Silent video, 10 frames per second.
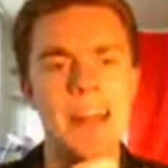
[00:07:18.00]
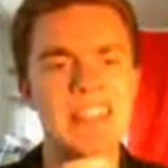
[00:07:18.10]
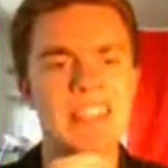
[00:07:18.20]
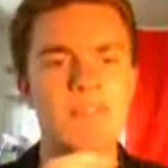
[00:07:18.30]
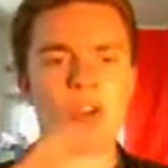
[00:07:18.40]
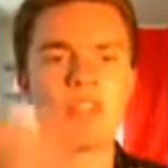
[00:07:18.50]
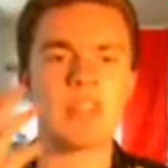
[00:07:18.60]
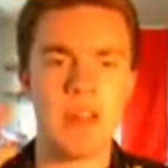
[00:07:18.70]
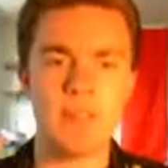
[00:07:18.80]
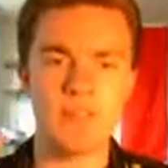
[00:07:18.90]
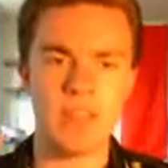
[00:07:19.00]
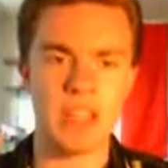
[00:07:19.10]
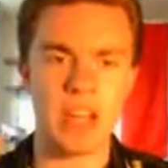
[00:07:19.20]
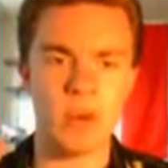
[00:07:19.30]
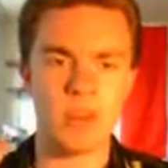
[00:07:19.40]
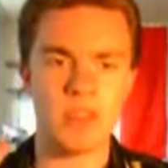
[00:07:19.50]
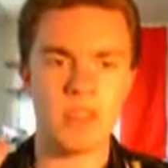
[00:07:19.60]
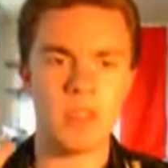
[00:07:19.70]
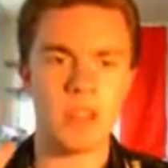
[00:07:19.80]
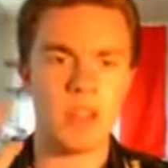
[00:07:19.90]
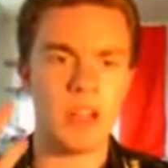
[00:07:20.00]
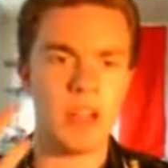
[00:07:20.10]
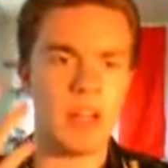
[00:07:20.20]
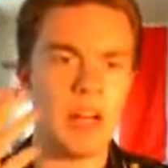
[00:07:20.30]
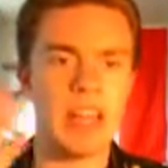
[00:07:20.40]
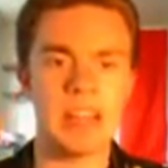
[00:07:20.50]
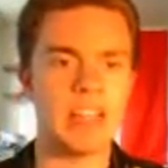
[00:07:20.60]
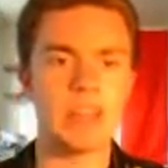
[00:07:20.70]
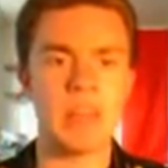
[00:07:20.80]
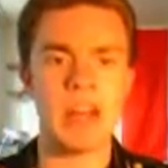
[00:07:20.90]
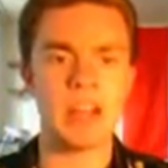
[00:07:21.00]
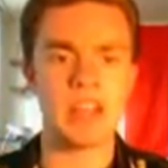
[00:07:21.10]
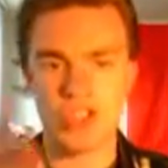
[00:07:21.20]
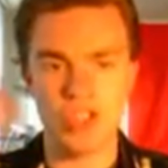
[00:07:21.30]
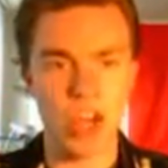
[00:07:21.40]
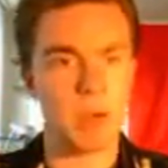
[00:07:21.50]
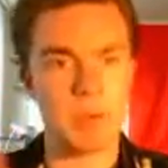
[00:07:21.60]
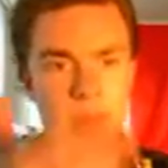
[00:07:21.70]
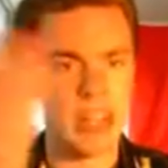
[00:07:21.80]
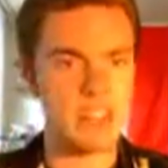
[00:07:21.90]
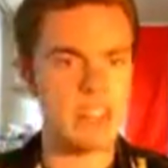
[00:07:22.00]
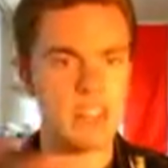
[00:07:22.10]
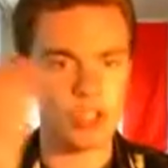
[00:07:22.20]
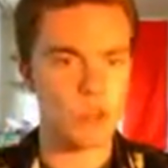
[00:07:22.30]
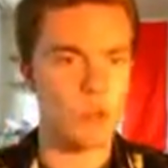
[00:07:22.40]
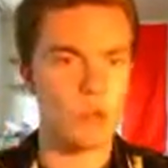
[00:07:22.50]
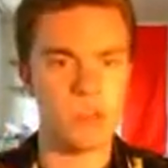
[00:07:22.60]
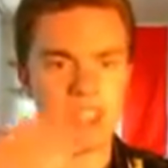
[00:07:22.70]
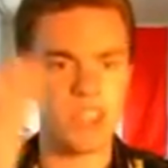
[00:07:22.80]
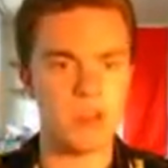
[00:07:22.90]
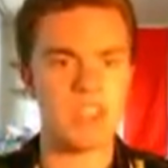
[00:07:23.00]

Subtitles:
that's the first 7 videos. Again, these will be on a summer basis. I'll do, you know,